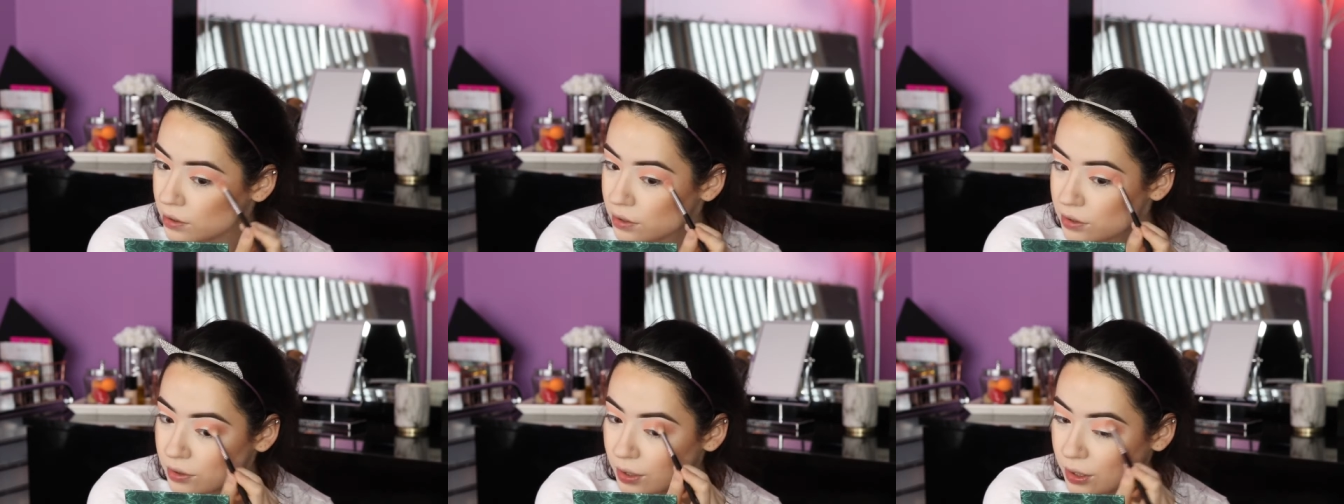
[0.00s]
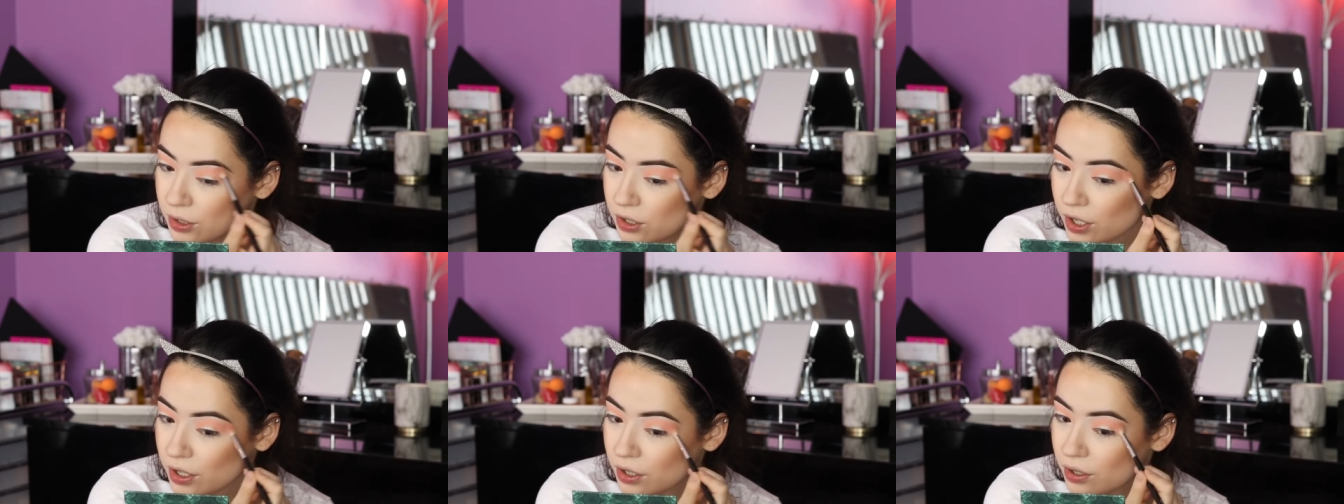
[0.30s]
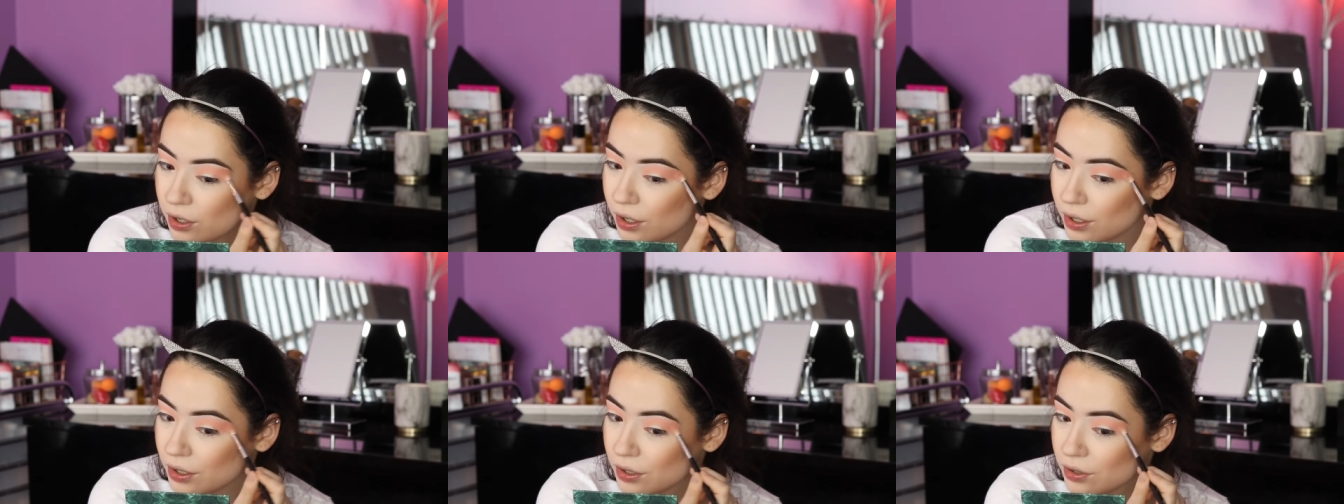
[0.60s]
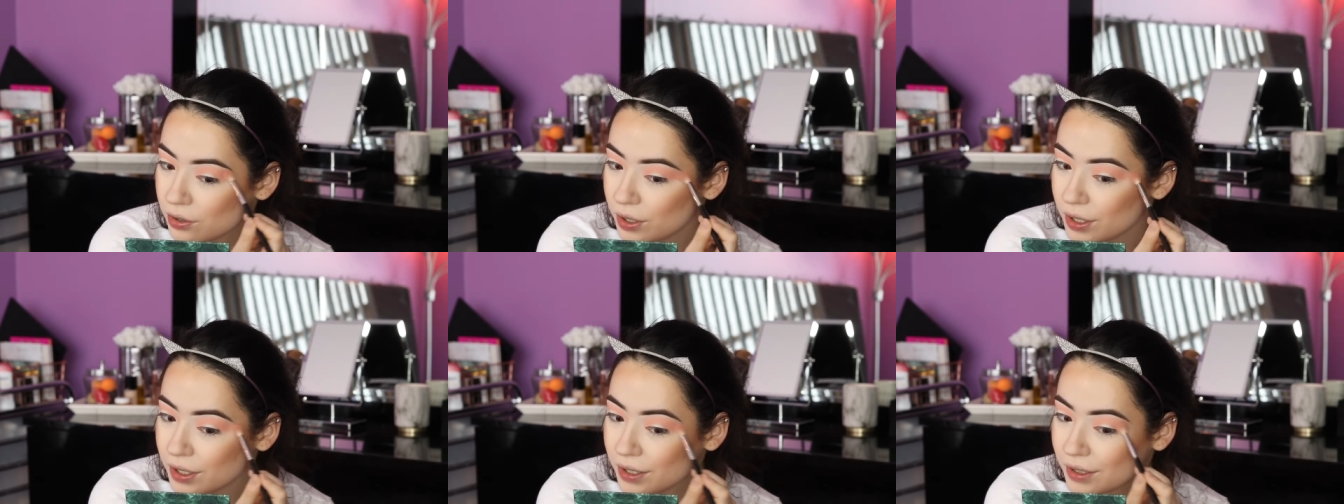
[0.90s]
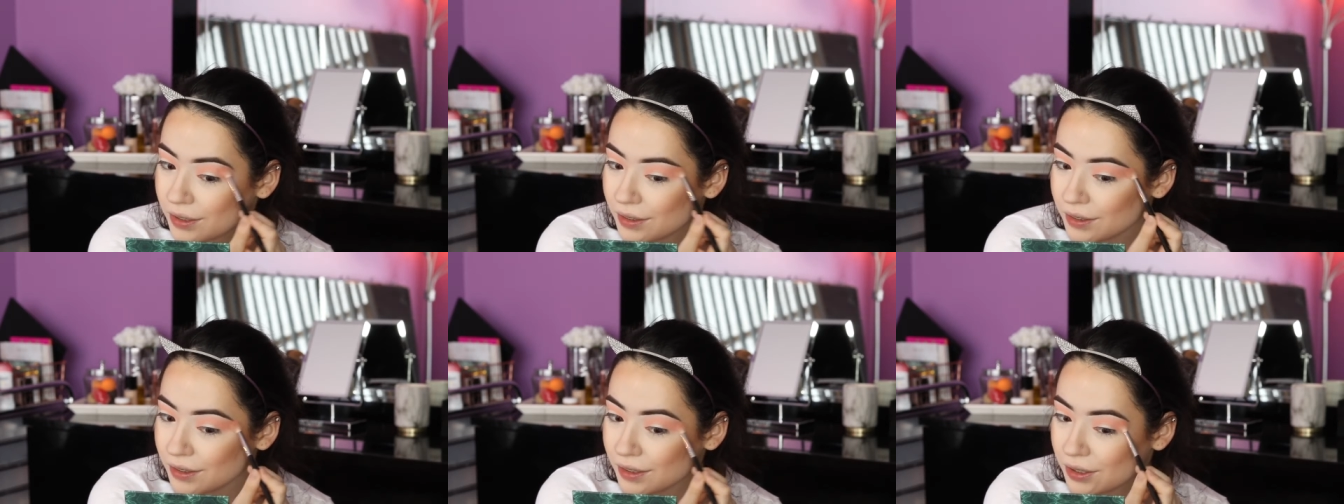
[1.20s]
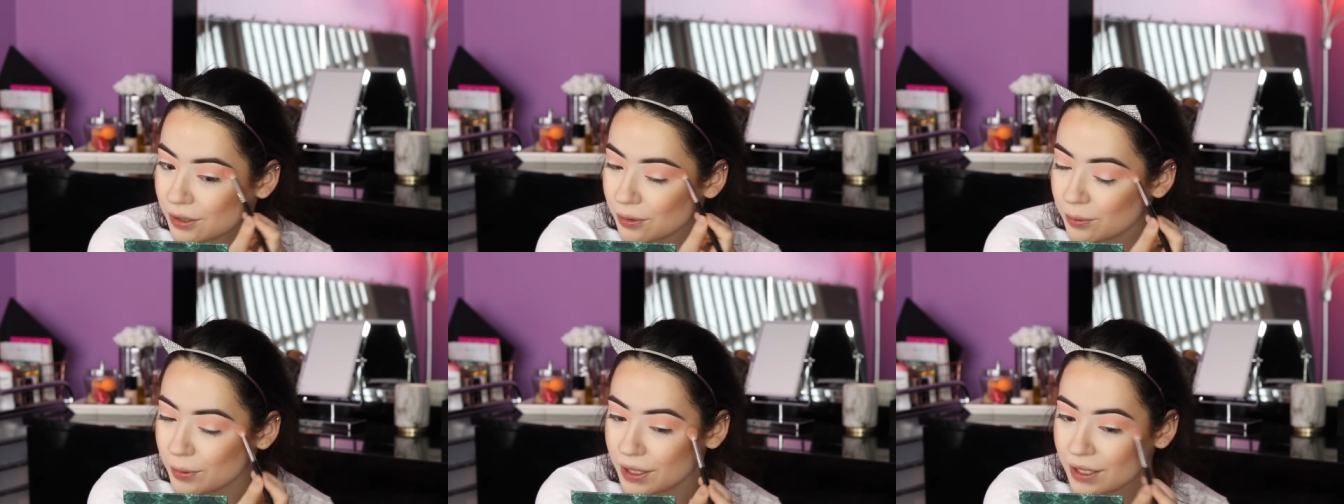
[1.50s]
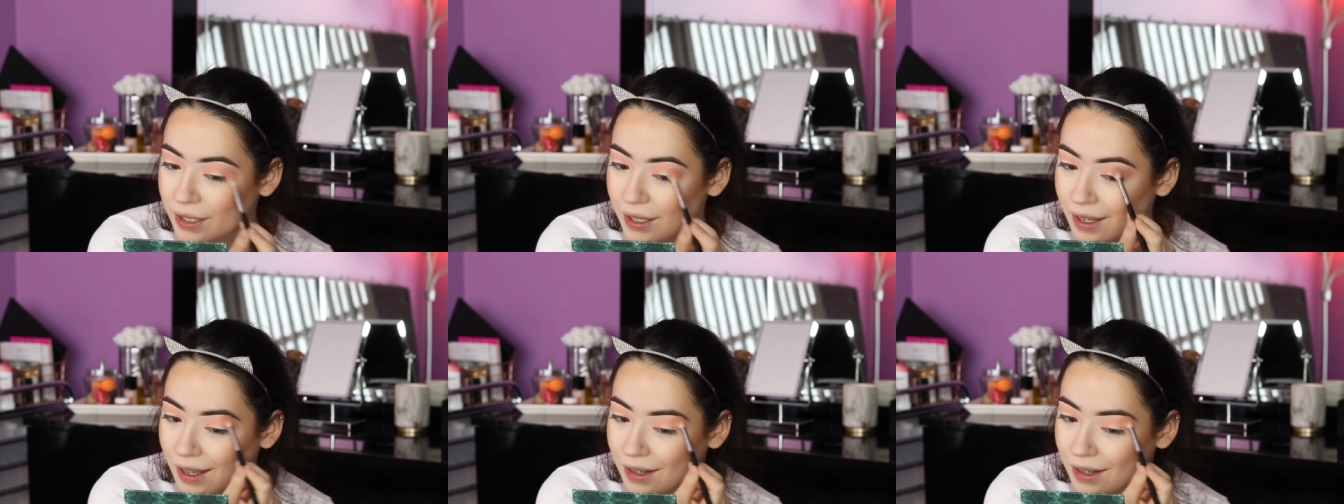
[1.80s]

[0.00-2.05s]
So I tried contouring a little bit,